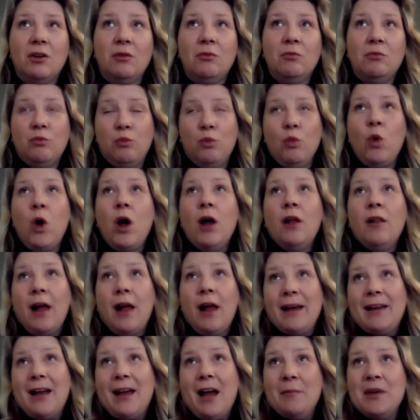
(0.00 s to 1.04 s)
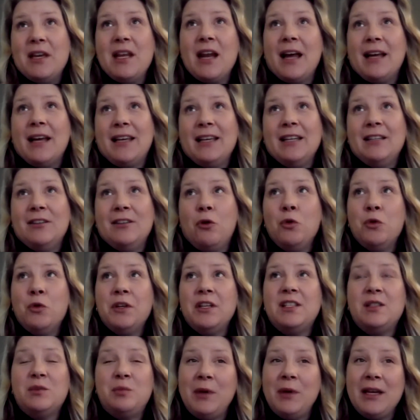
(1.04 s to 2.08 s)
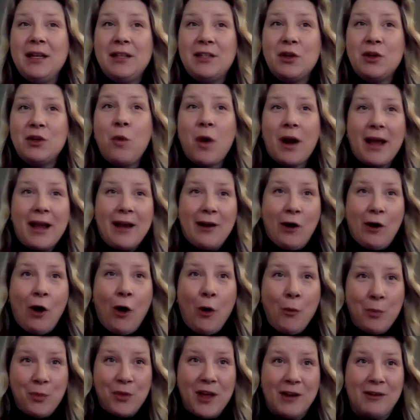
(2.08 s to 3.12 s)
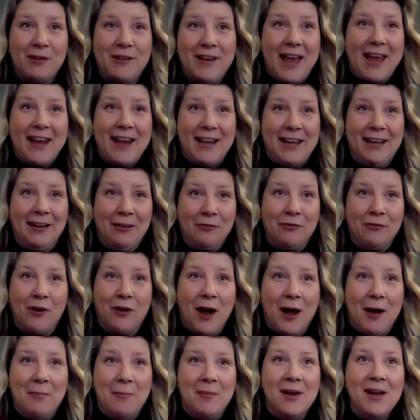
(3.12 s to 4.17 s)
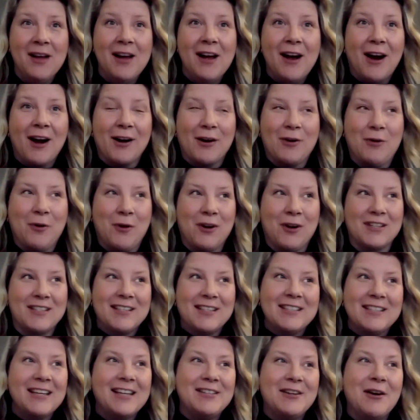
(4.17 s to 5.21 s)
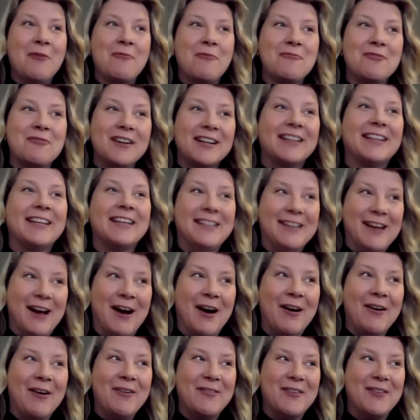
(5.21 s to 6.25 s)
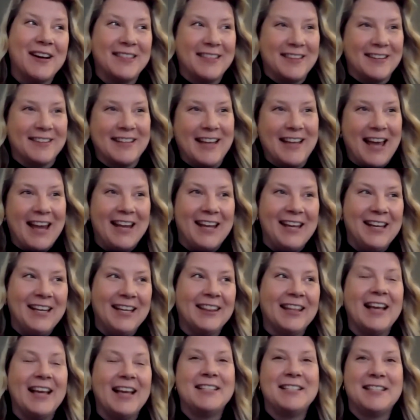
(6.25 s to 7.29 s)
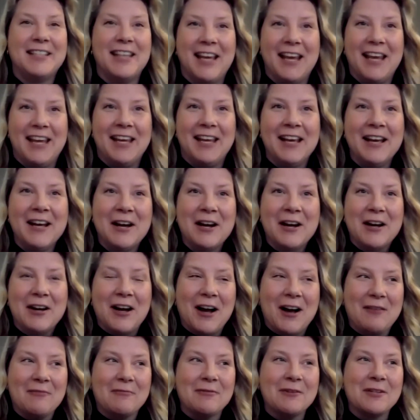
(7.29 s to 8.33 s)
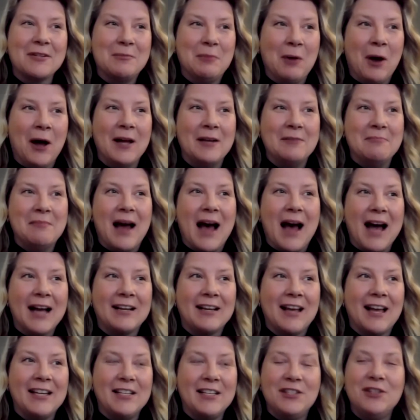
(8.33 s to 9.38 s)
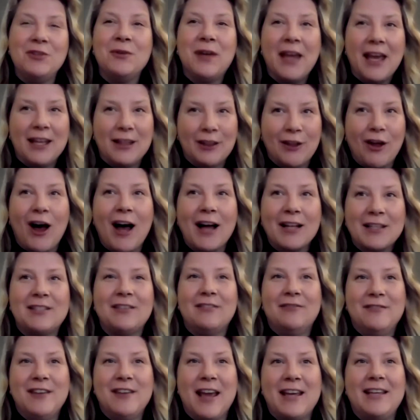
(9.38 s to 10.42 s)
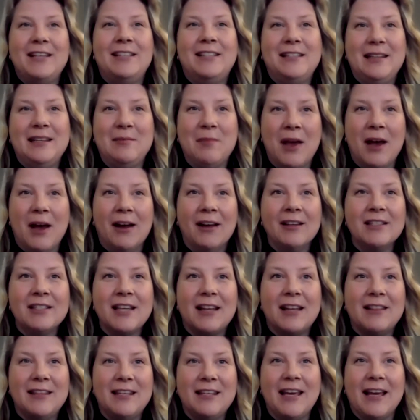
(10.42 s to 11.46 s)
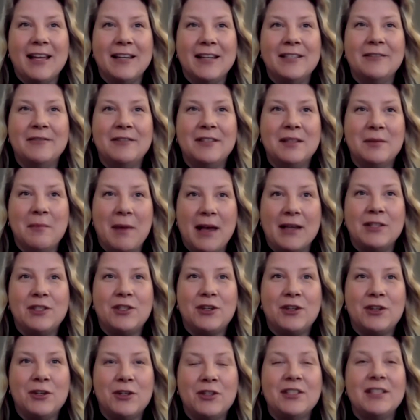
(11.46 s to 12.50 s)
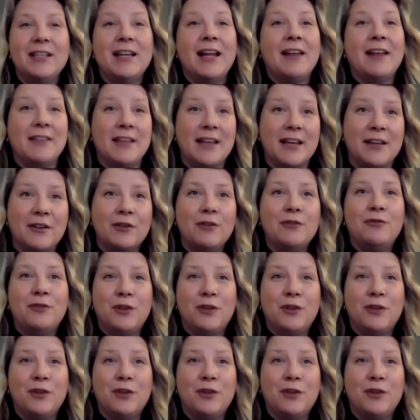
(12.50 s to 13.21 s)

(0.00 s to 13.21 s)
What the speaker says: well, I mean, I can only speak to what I hope they're getting from our courses. I don't really know what they're getting unless they respond back. I do get lots of nice emails at the end of semesters and at the end of,